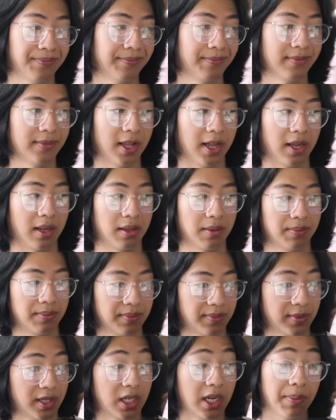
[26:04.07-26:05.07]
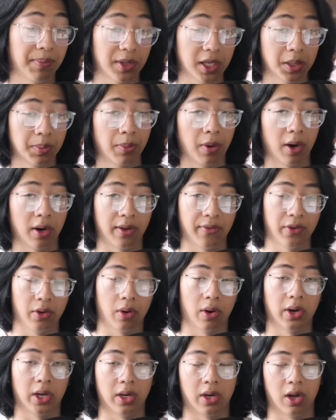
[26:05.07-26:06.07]
like, skip this part if you
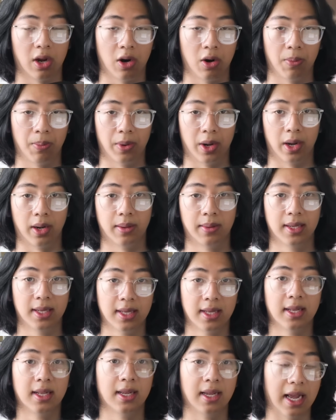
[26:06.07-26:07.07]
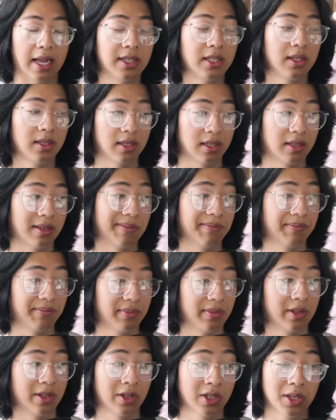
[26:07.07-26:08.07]
already know, but
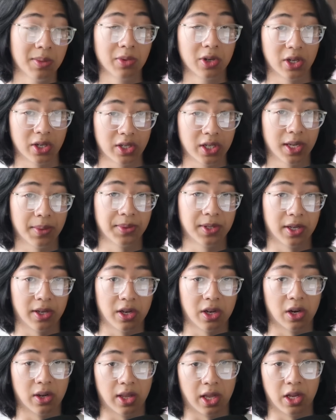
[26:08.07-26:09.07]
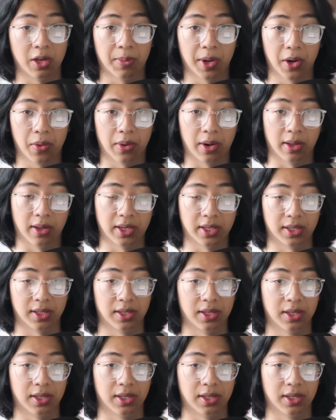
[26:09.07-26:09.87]
there's some good tips in here that you might want to listen to.